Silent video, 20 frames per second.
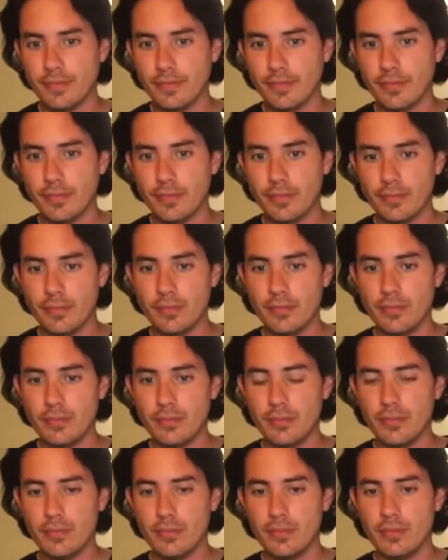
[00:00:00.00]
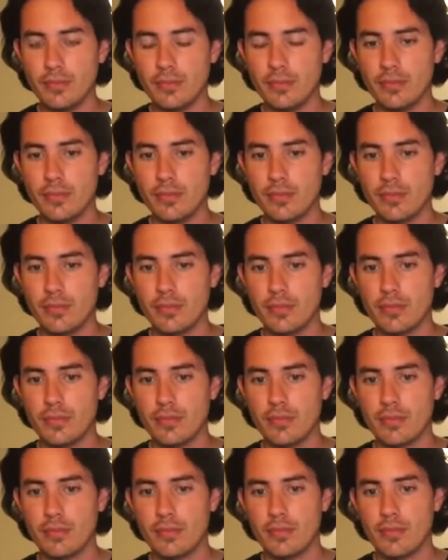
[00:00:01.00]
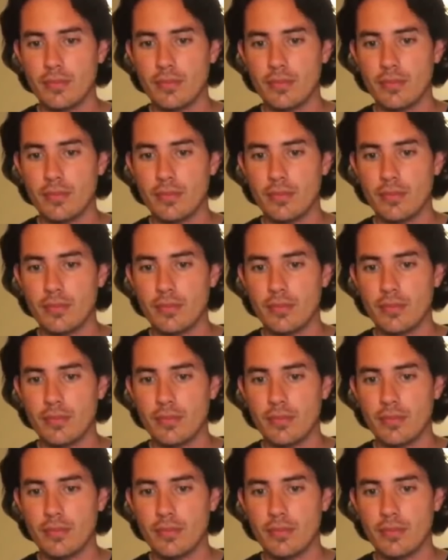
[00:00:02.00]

Nobody speaks.